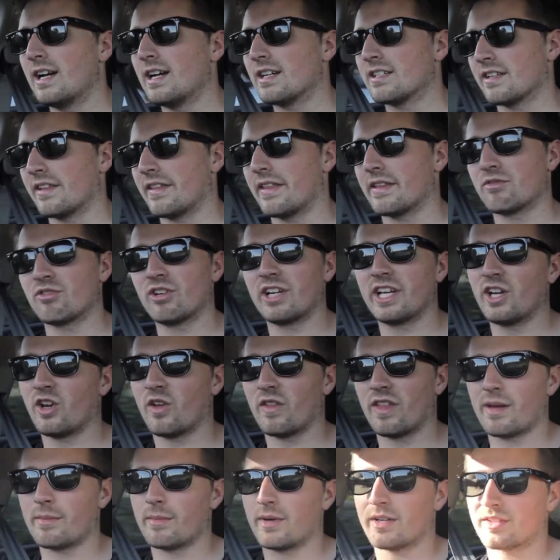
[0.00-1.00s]
So there's really
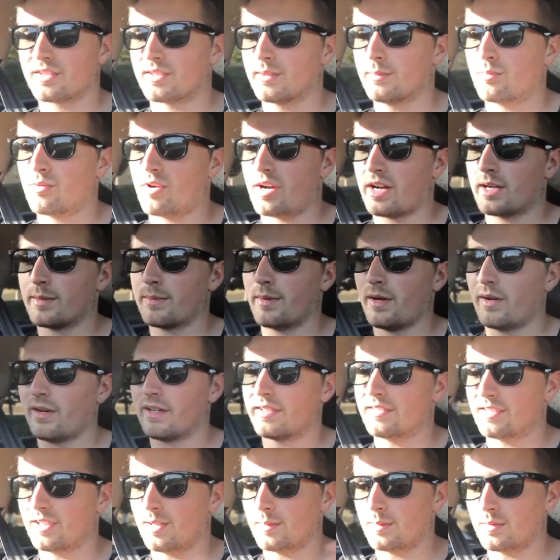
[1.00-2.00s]
not that much to brag
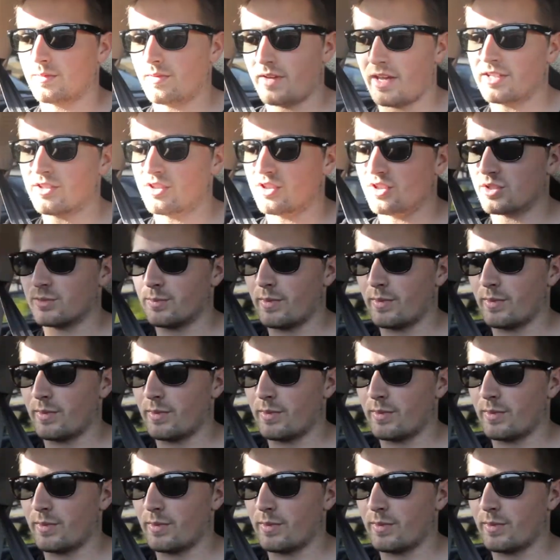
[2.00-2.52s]
about in terms of engine